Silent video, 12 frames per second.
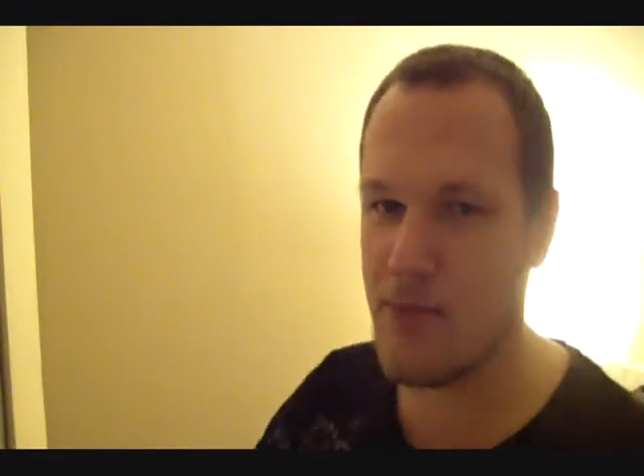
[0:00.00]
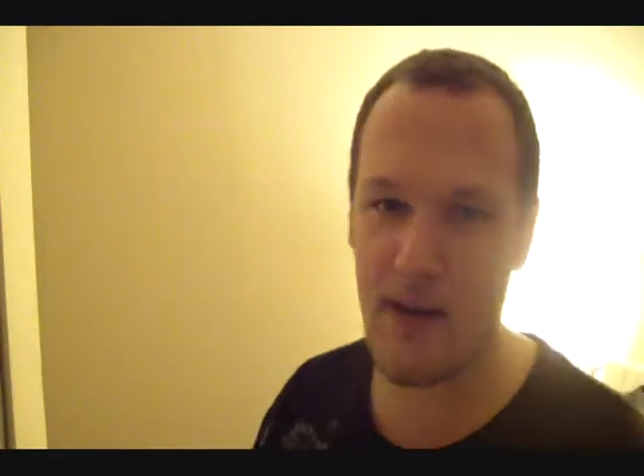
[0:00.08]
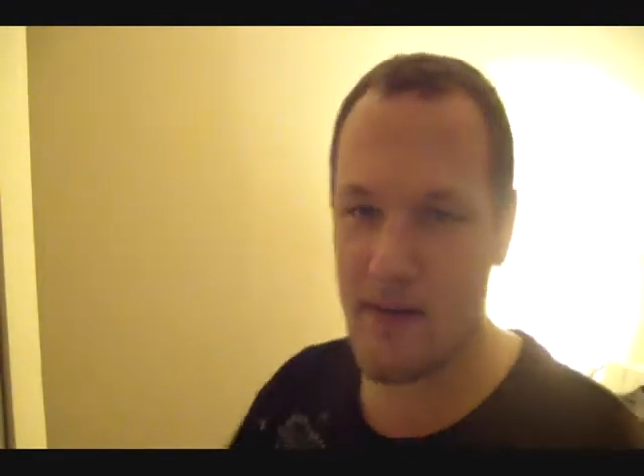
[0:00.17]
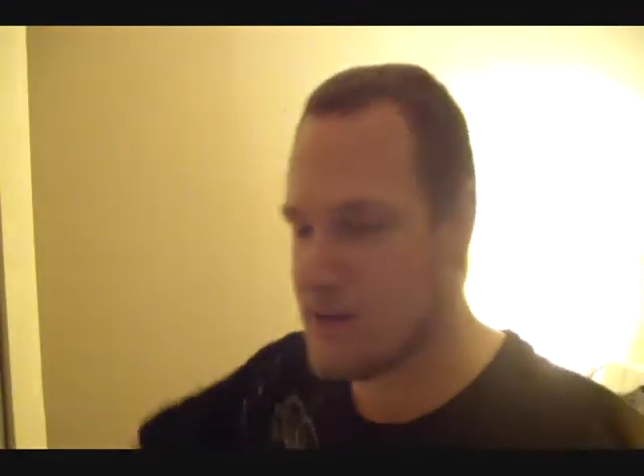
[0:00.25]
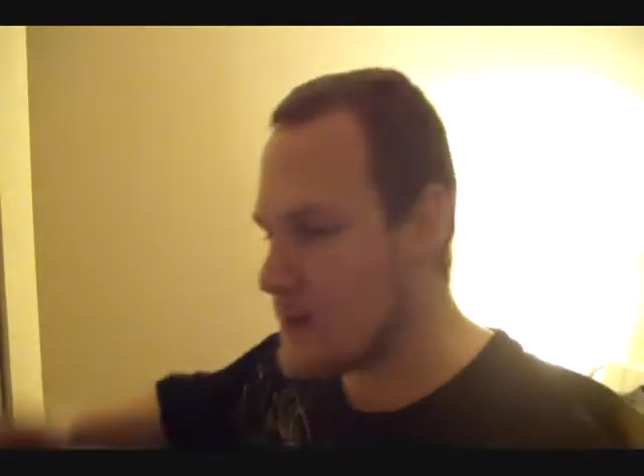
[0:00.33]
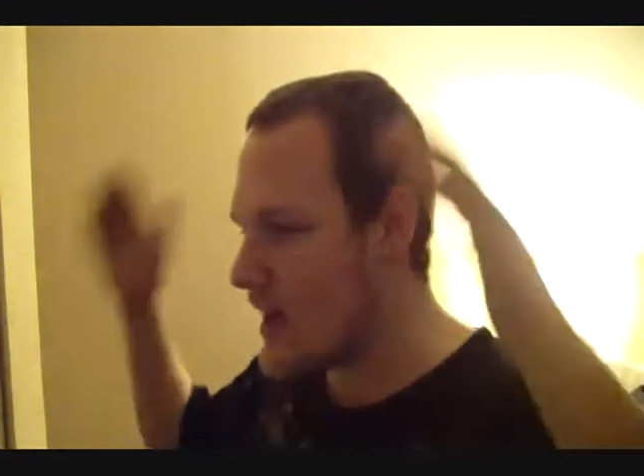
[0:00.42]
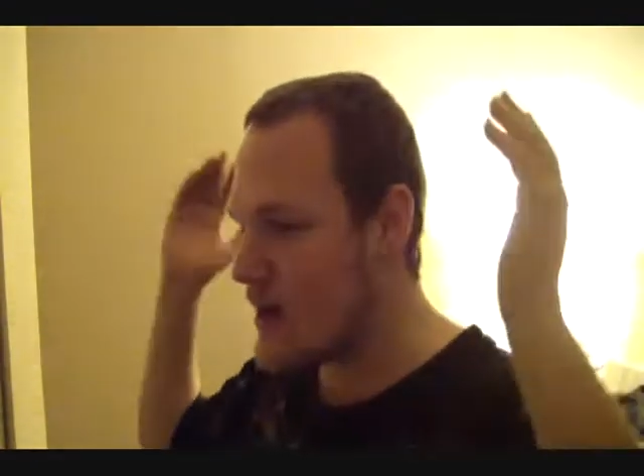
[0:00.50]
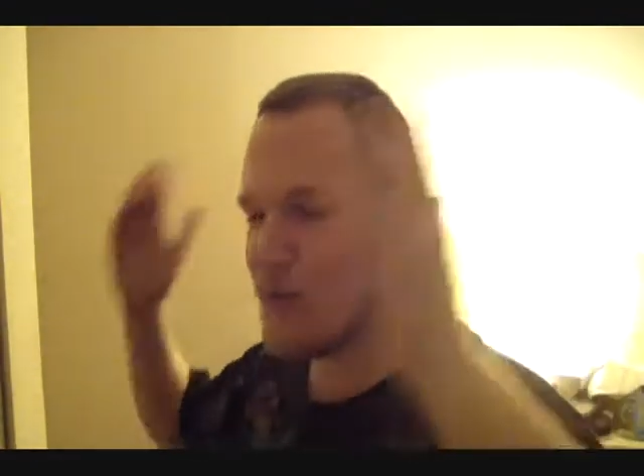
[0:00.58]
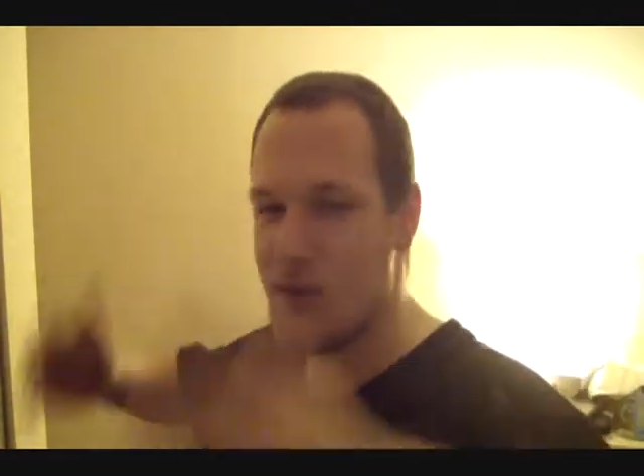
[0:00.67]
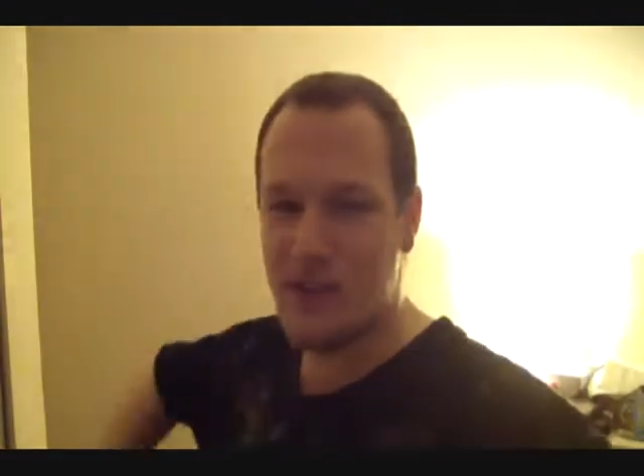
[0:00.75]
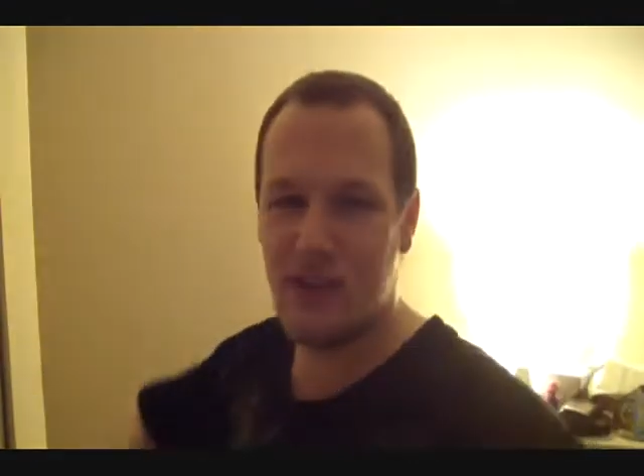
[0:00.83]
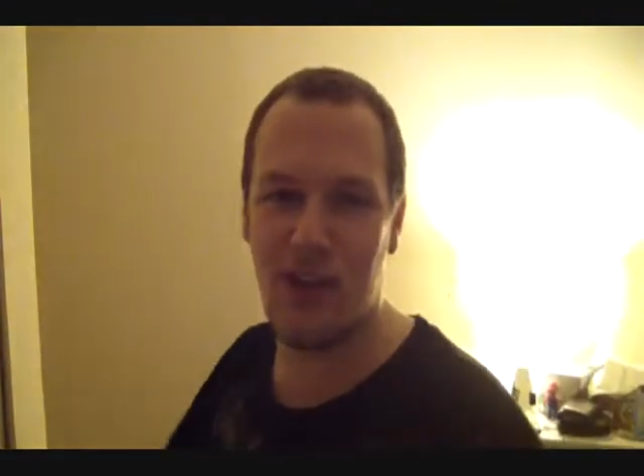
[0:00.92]
butterfly
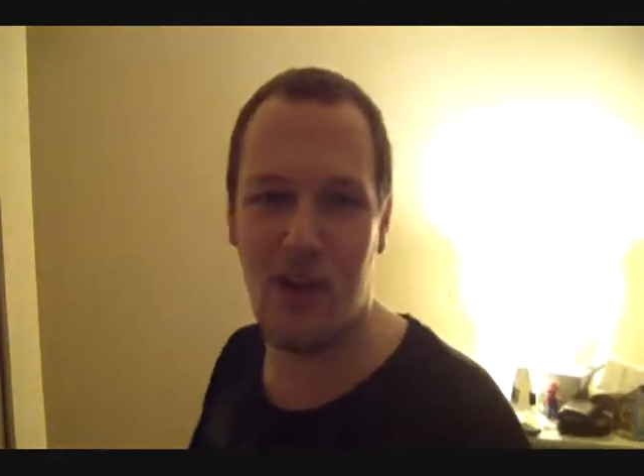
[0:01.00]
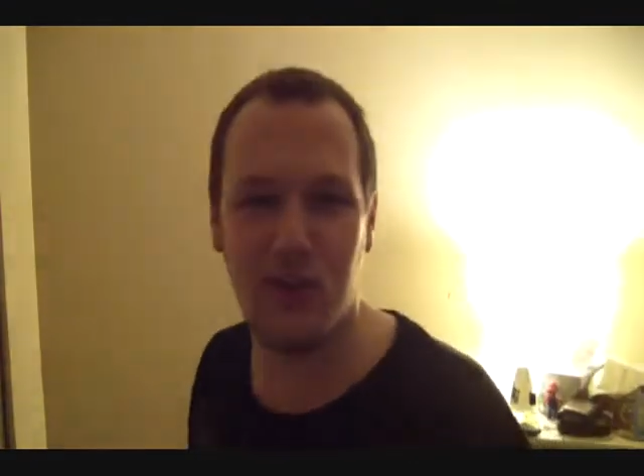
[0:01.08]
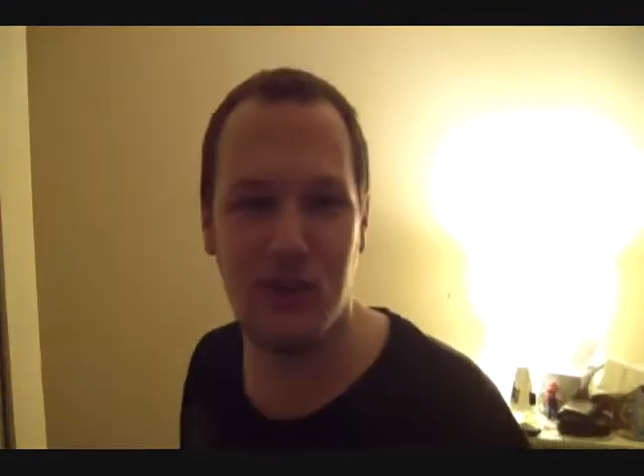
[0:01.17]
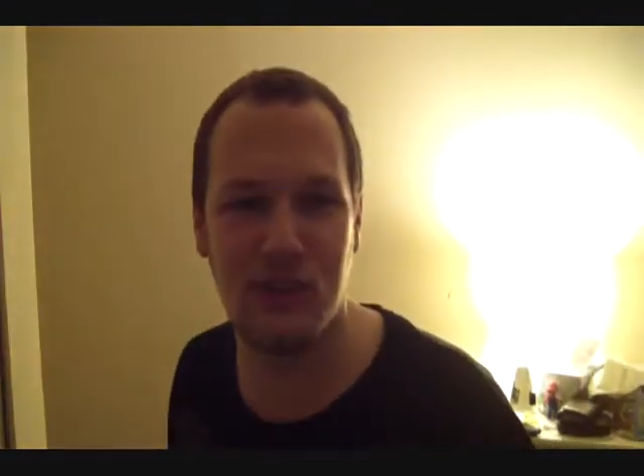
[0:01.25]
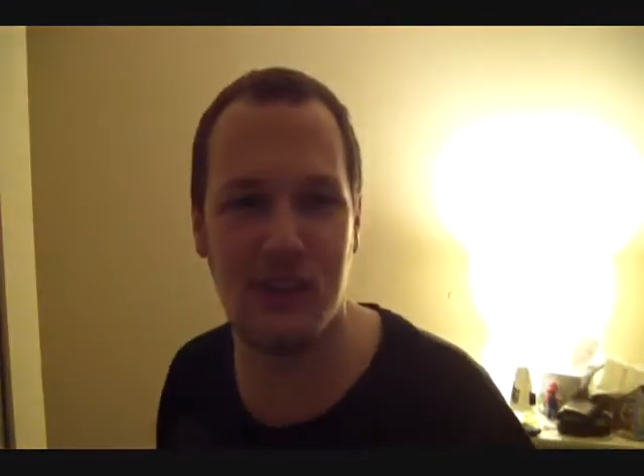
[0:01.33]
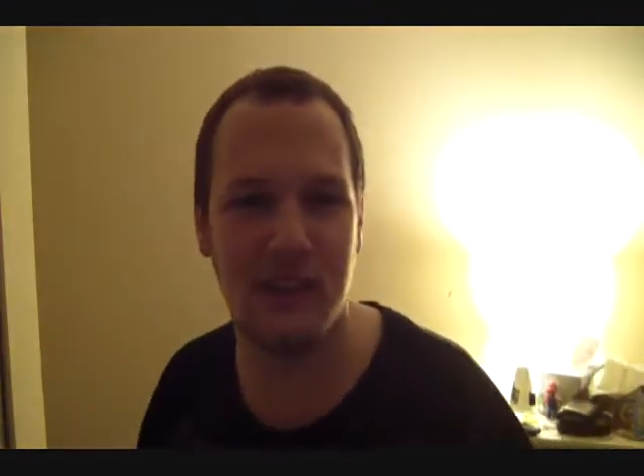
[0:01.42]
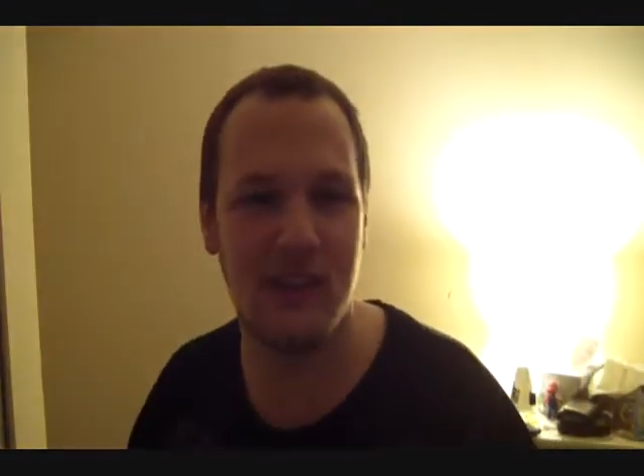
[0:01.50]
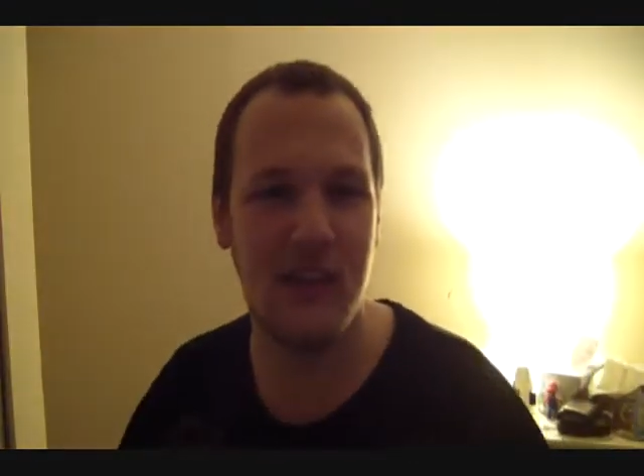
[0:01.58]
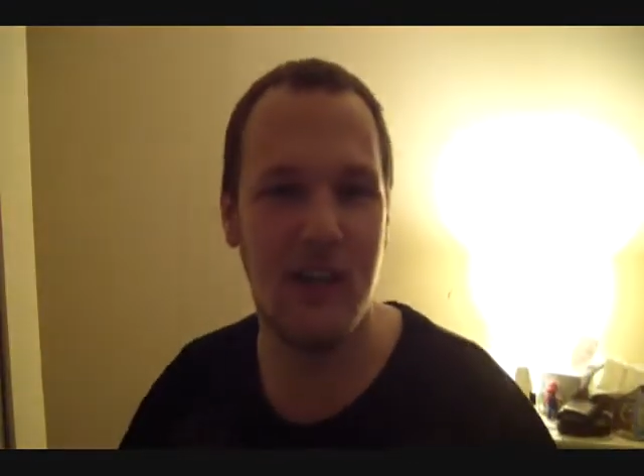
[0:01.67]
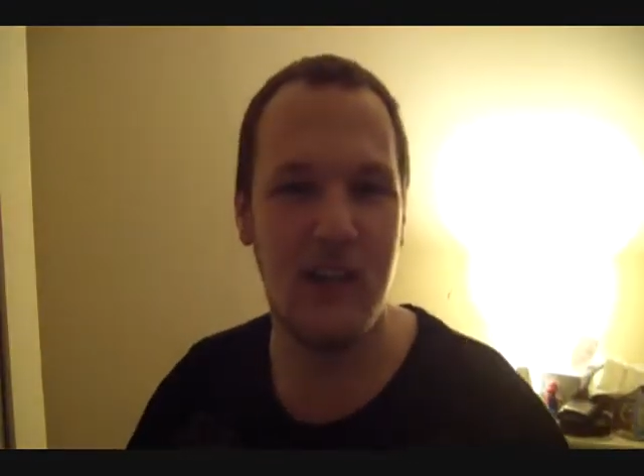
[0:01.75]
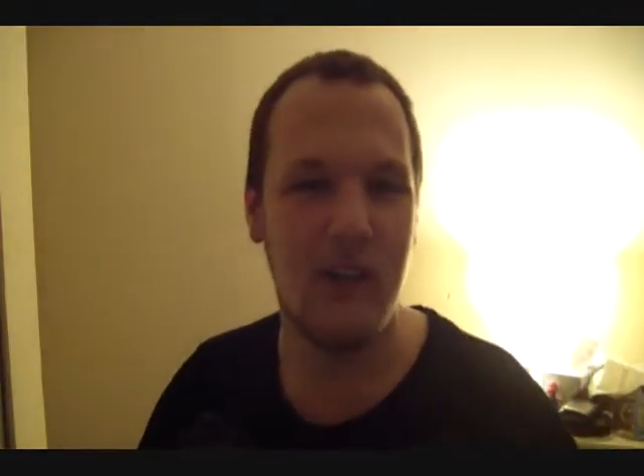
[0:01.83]
windows, and